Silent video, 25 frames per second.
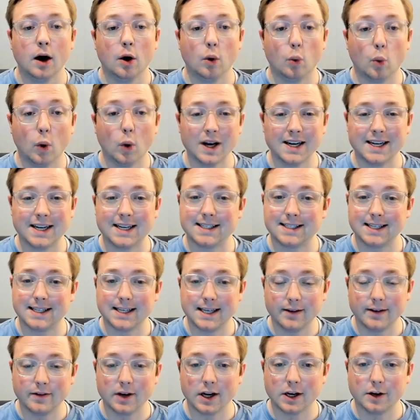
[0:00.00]
What is the
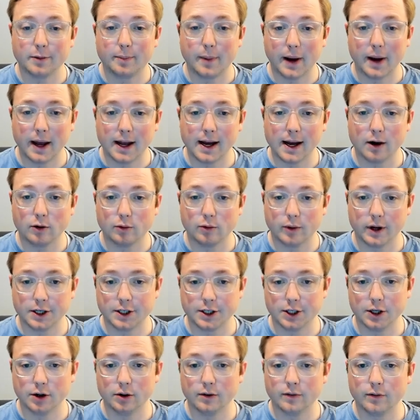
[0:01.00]
dividend payout
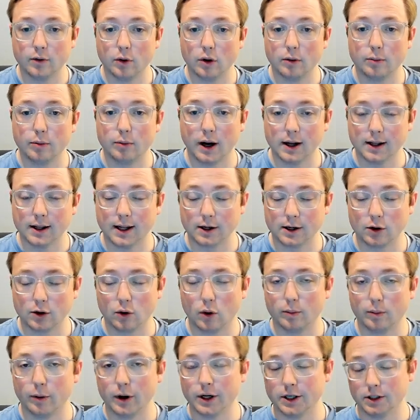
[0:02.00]
ratio for Brightline
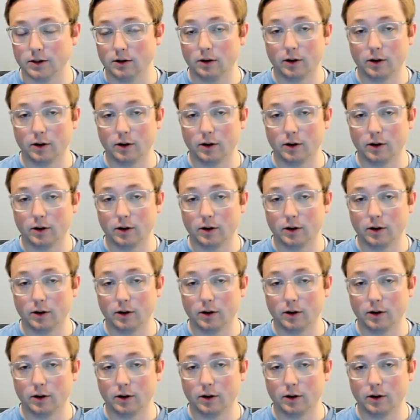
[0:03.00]
Corporation?